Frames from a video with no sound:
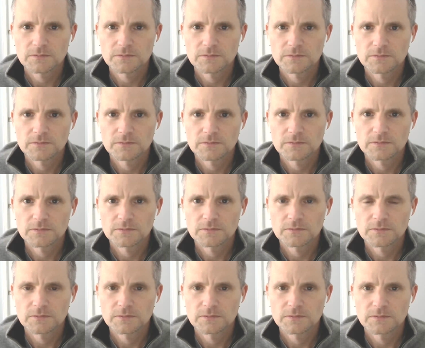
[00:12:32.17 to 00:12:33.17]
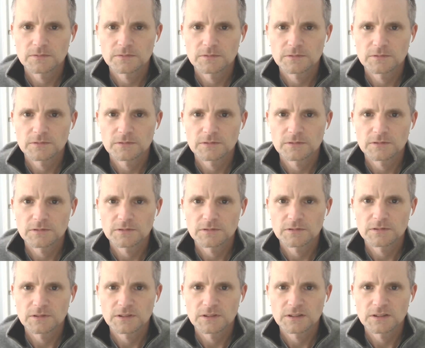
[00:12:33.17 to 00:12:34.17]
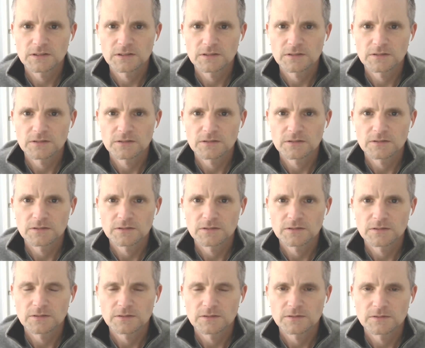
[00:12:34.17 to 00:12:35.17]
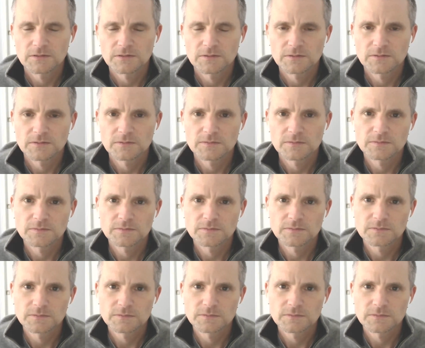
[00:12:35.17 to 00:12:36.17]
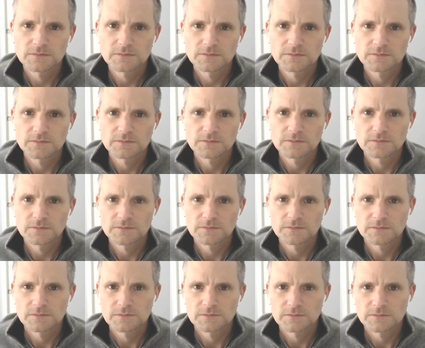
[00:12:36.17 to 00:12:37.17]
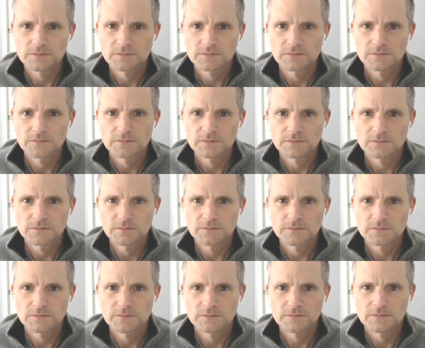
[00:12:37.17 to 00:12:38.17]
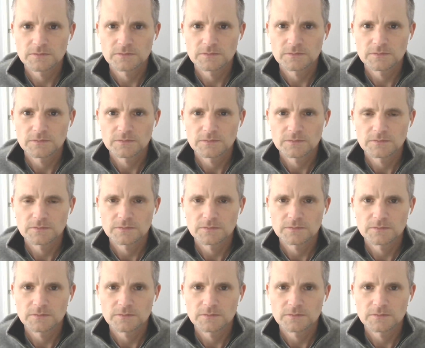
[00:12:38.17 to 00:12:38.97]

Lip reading: [no speech]